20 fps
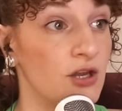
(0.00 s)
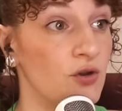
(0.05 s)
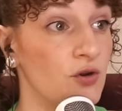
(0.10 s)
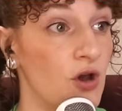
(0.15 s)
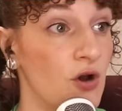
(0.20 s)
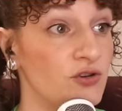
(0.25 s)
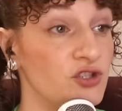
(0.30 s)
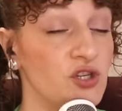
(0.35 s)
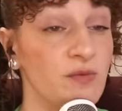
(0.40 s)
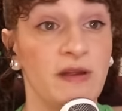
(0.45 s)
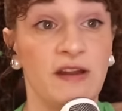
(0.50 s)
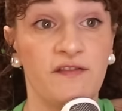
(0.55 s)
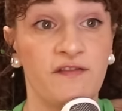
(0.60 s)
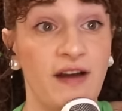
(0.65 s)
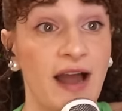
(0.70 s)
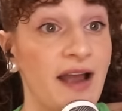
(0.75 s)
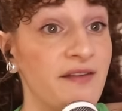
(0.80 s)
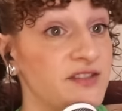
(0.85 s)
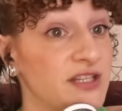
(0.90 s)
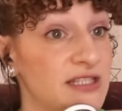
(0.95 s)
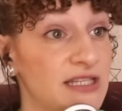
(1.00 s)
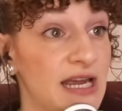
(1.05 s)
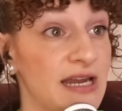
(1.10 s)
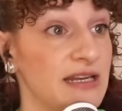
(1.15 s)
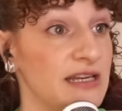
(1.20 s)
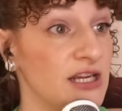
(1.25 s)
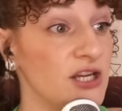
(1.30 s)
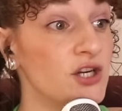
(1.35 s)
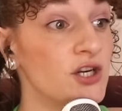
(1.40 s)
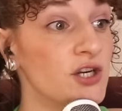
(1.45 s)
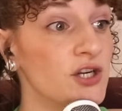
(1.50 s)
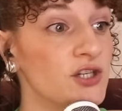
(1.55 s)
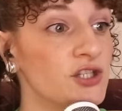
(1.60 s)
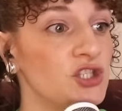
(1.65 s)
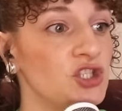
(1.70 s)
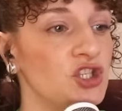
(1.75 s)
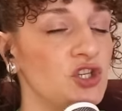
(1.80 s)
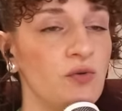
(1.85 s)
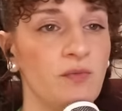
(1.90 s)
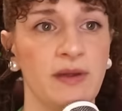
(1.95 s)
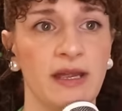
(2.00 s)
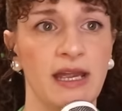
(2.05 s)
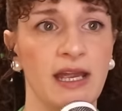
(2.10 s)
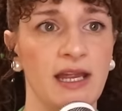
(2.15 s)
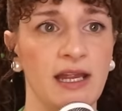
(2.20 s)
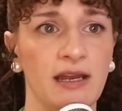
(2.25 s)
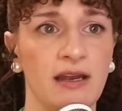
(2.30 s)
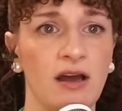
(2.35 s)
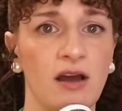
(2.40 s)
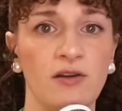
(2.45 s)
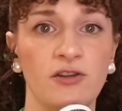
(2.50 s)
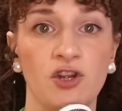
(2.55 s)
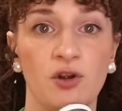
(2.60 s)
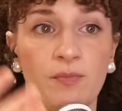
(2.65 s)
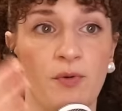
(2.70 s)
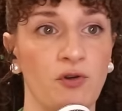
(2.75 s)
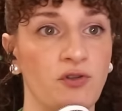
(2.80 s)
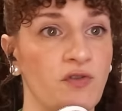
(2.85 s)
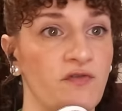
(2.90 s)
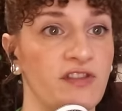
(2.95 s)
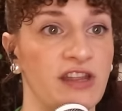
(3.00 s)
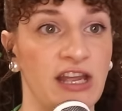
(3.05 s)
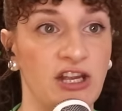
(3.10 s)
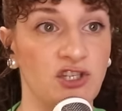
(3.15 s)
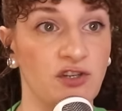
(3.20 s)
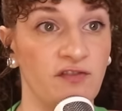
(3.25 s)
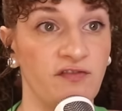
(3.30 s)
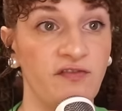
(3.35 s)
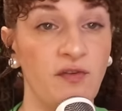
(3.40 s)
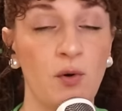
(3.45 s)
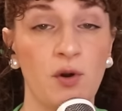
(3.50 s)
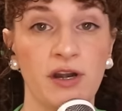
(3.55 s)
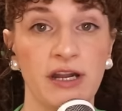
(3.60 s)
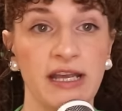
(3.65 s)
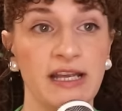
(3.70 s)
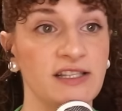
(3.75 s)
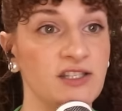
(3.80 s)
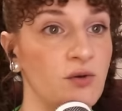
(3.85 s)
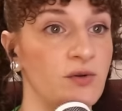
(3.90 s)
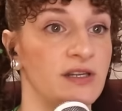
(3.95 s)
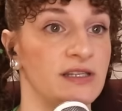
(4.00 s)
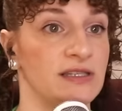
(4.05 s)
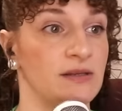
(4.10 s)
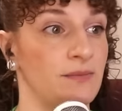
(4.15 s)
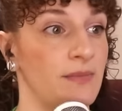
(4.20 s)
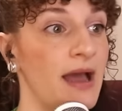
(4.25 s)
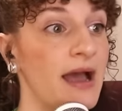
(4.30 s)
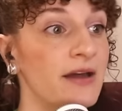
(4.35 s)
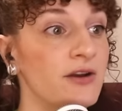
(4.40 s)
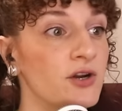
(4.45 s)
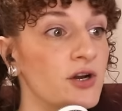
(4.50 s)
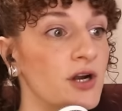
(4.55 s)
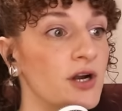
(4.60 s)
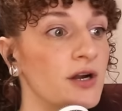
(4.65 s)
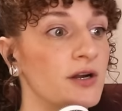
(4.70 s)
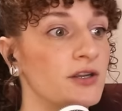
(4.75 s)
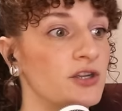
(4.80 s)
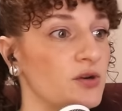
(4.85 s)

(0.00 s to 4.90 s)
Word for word: You know, do you mean 5 to 10 years? Do you mean you're both over the age of 40, so it doesn't matter?